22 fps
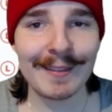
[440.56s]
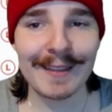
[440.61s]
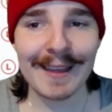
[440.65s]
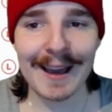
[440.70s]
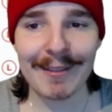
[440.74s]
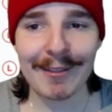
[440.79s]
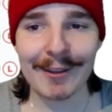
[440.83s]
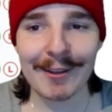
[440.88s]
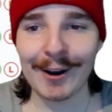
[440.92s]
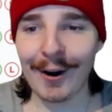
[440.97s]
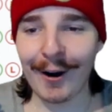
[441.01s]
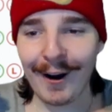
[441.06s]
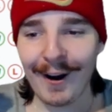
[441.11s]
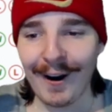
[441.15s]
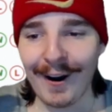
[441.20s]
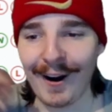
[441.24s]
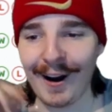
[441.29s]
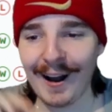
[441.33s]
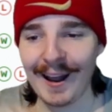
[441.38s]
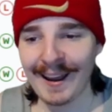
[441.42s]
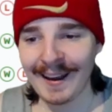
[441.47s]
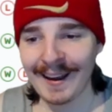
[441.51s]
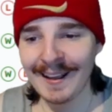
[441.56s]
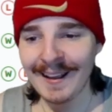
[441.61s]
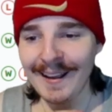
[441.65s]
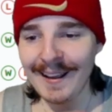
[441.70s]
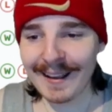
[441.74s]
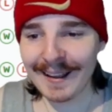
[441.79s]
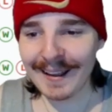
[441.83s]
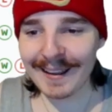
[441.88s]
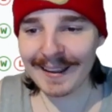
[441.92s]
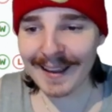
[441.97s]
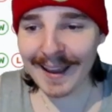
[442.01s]
the other night.
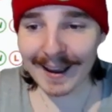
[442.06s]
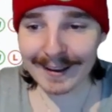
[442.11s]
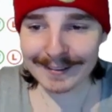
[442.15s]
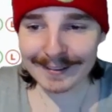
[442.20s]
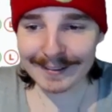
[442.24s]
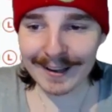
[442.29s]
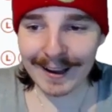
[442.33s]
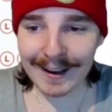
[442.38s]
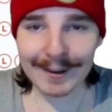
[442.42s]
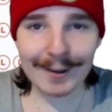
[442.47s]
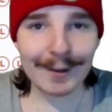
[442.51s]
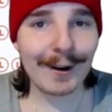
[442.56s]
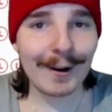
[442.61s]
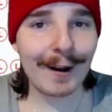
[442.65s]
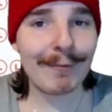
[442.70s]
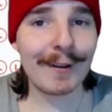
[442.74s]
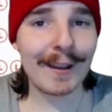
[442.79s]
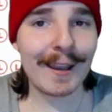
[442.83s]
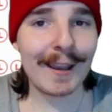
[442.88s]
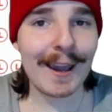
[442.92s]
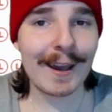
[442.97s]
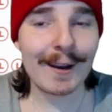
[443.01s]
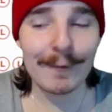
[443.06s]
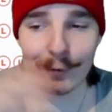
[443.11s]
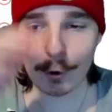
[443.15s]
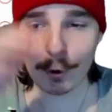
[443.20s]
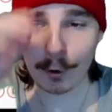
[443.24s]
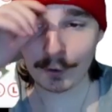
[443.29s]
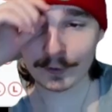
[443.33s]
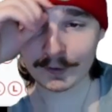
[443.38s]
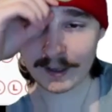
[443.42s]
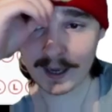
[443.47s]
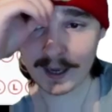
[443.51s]
Yes, how could I forget? Of
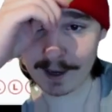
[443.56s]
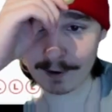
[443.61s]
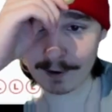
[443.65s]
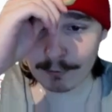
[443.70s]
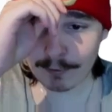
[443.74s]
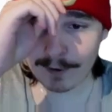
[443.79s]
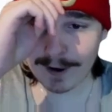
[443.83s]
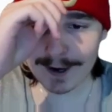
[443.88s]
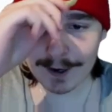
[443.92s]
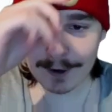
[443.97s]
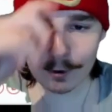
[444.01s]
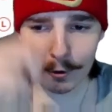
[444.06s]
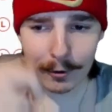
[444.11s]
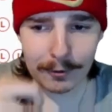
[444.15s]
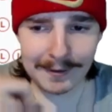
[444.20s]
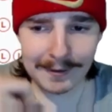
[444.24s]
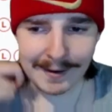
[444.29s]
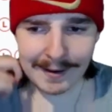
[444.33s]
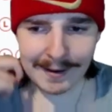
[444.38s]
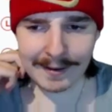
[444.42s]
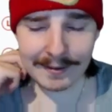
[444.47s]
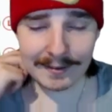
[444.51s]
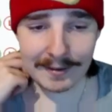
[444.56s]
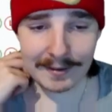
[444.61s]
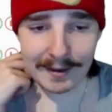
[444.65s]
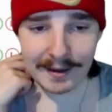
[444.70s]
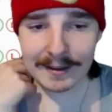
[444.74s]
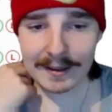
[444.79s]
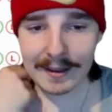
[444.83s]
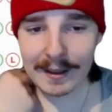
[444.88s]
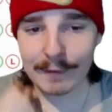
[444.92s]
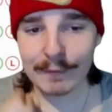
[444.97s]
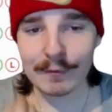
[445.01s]
course, King Rinku
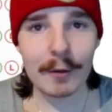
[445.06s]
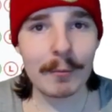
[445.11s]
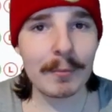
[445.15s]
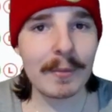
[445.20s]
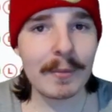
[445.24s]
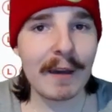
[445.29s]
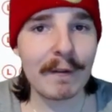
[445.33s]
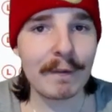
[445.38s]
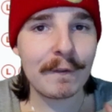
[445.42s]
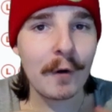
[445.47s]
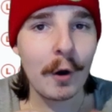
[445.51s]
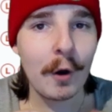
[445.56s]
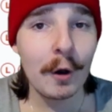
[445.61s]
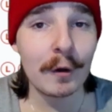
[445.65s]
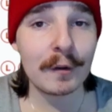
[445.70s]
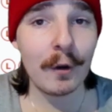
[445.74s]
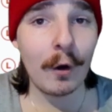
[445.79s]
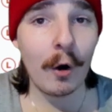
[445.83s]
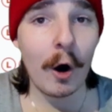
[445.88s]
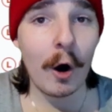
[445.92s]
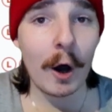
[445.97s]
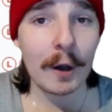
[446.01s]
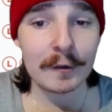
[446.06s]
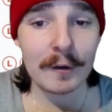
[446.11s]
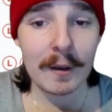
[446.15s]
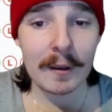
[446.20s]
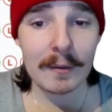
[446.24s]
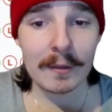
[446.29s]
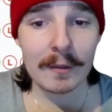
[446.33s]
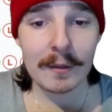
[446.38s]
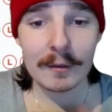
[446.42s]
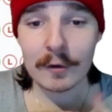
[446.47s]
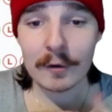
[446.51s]
did give them their first loss.
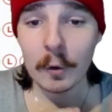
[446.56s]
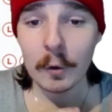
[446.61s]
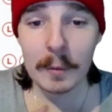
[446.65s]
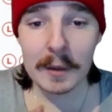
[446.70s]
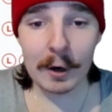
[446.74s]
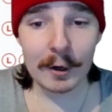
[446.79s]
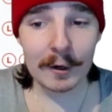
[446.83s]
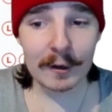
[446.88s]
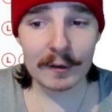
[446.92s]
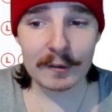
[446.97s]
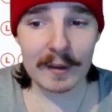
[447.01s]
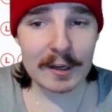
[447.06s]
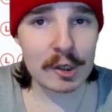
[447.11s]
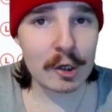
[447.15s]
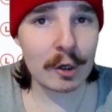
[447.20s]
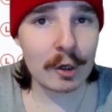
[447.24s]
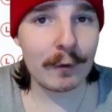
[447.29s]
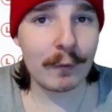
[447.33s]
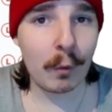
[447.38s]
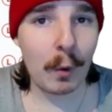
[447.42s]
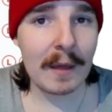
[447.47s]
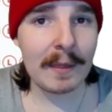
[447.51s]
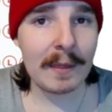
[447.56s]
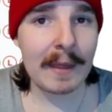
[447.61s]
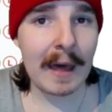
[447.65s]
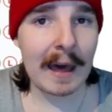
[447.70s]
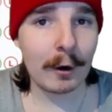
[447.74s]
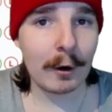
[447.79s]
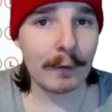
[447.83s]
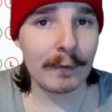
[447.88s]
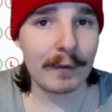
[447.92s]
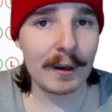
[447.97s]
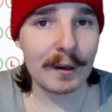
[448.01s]
And to be honest, they should have won
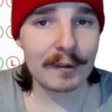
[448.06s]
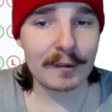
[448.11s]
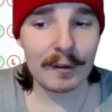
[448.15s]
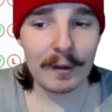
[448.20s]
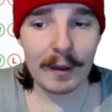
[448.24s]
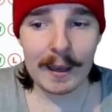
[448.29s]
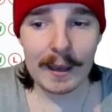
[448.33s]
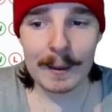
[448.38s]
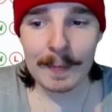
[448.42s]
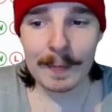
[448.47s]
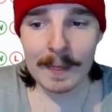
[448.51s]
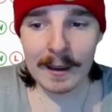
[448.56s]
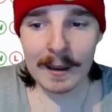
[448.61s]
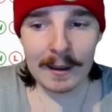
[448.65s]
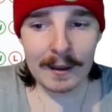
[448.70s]
that, obviously.